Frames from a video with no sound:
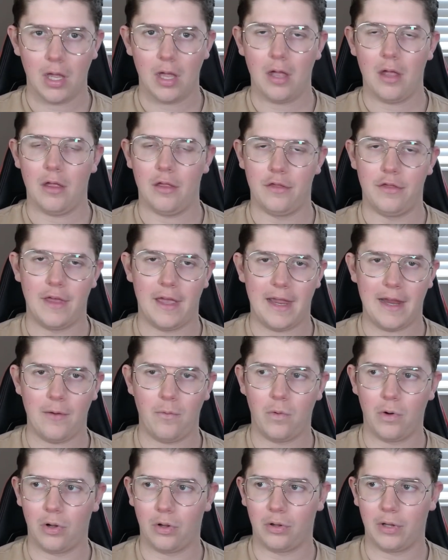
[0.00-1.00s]
they
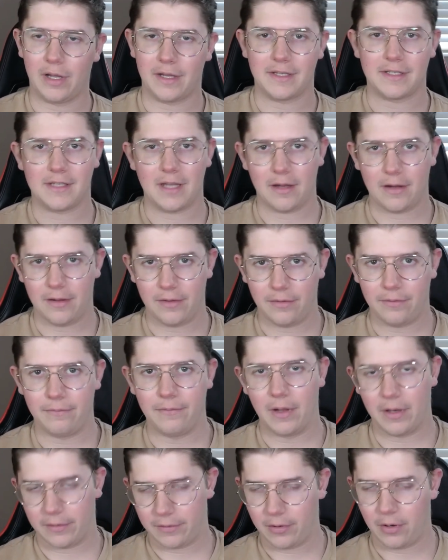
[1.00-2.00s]
will
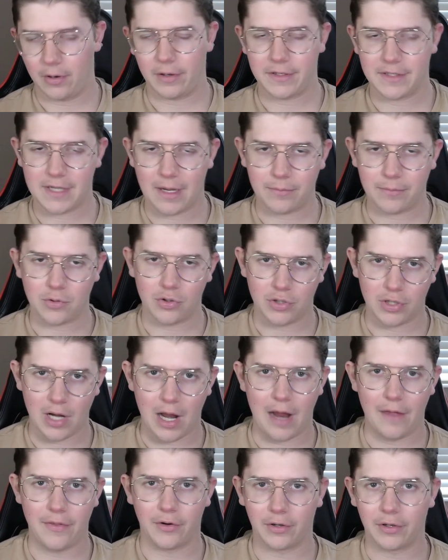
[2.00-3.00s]
accept or deny.
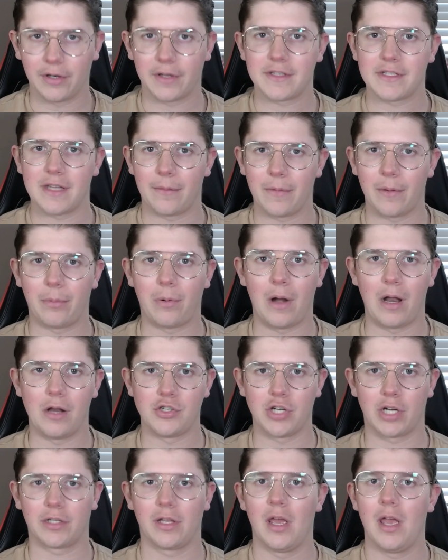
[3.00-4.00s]
They're going to accept the
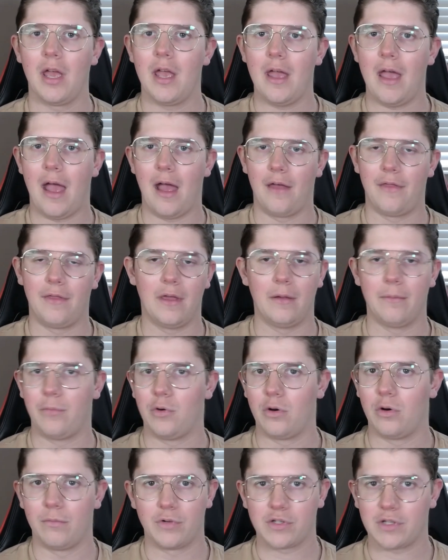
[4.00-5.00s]
project. And then
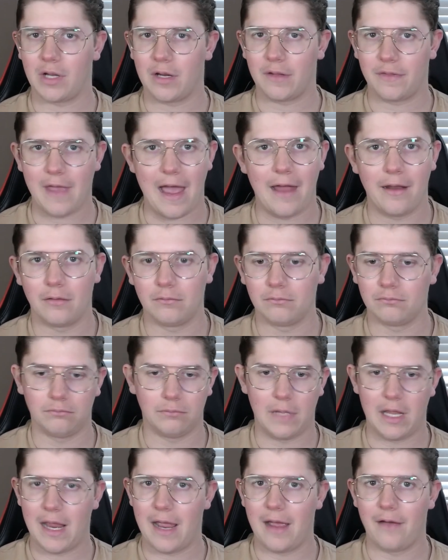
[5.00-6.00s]
boom, just like that,
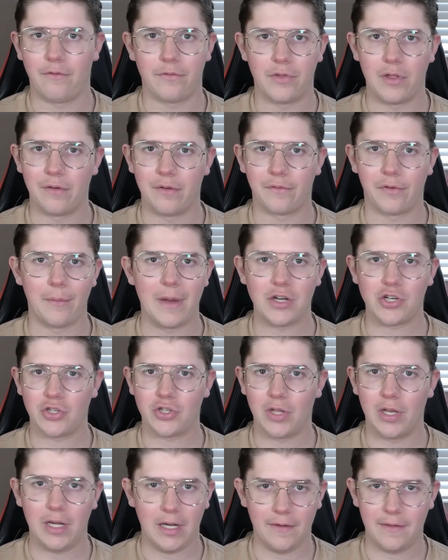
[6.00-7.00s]
they have the information they
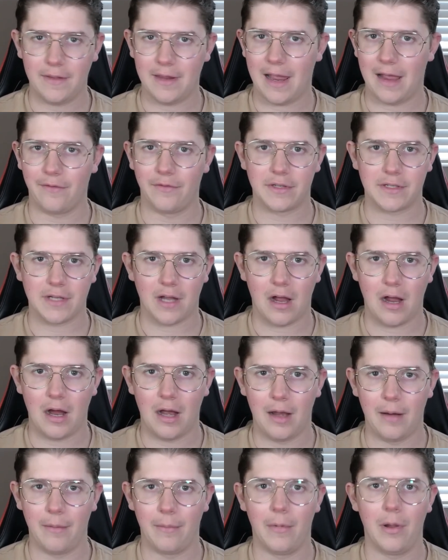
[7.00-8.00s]
need. They have the
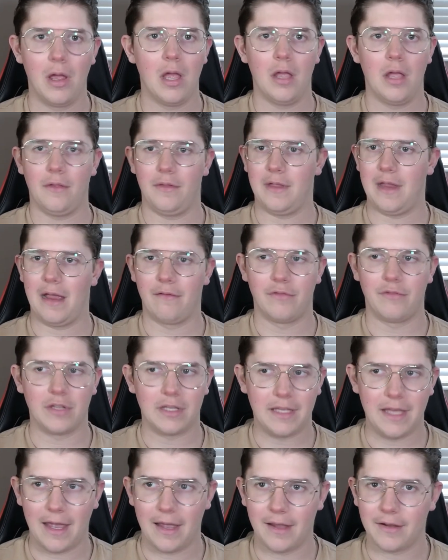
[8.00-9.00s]
time. They have the
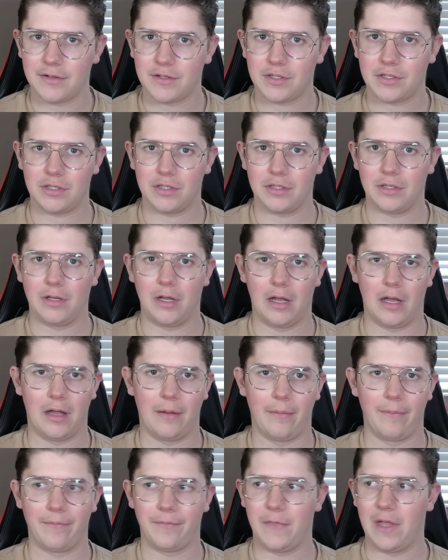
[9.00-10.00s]
guests.
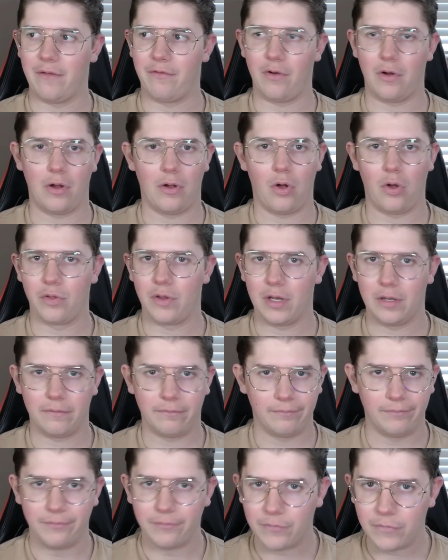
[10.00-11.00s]
They have all the
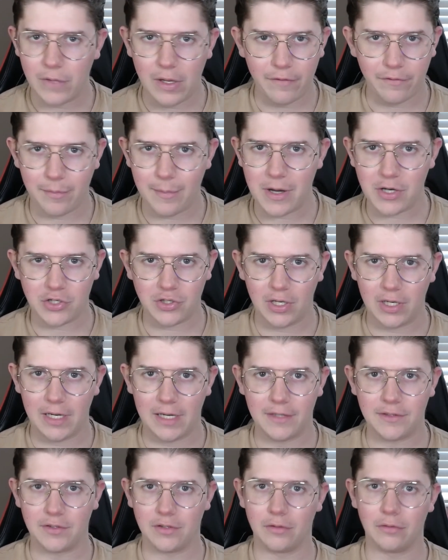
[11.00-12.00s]
information they need
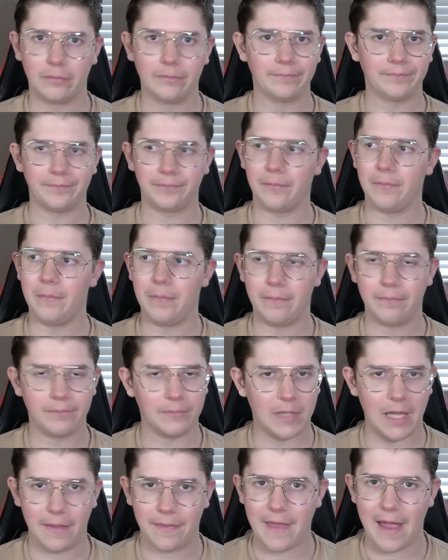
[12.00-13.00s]
to
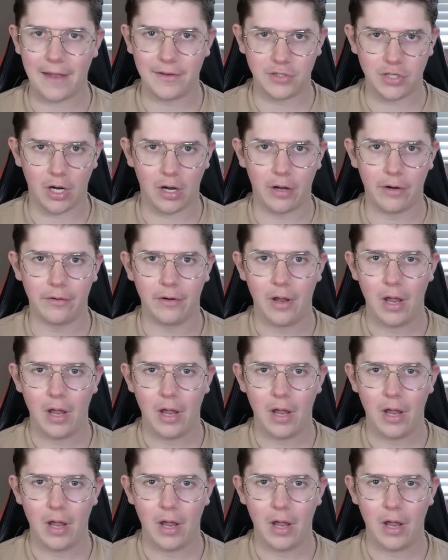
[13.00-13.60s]
get that done.